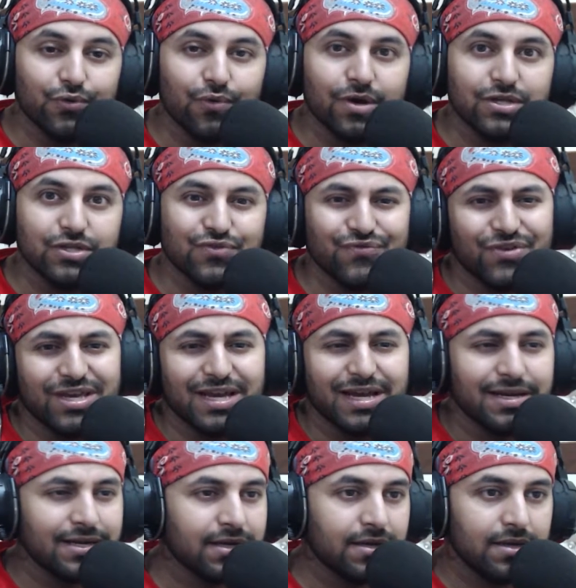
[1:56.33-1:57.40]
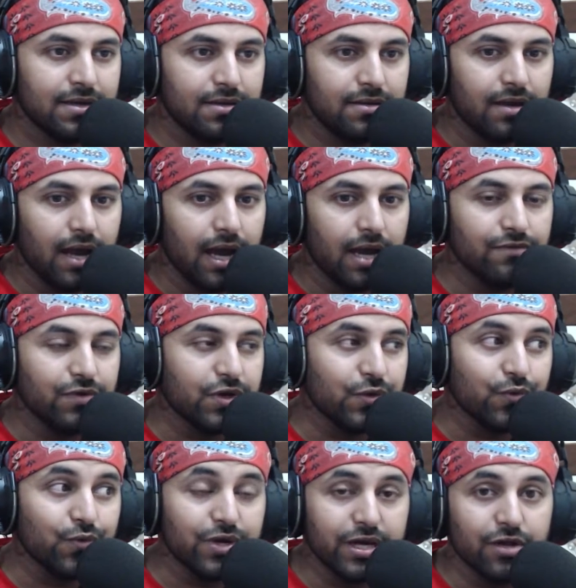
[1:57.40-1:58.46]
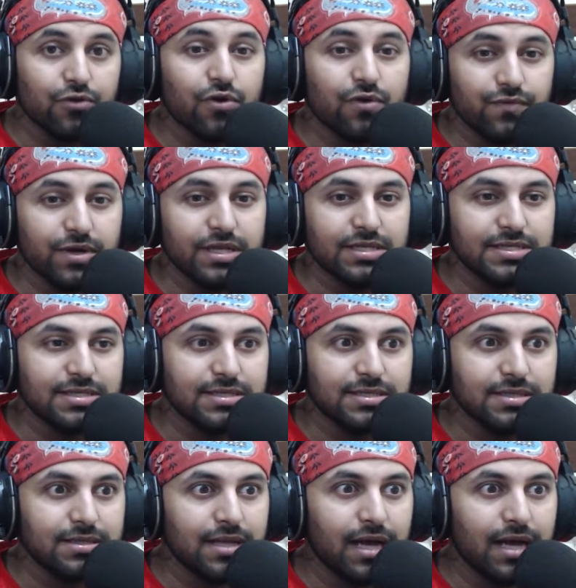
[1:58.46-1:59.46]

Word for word: towards the weekend, and we do need a confidence.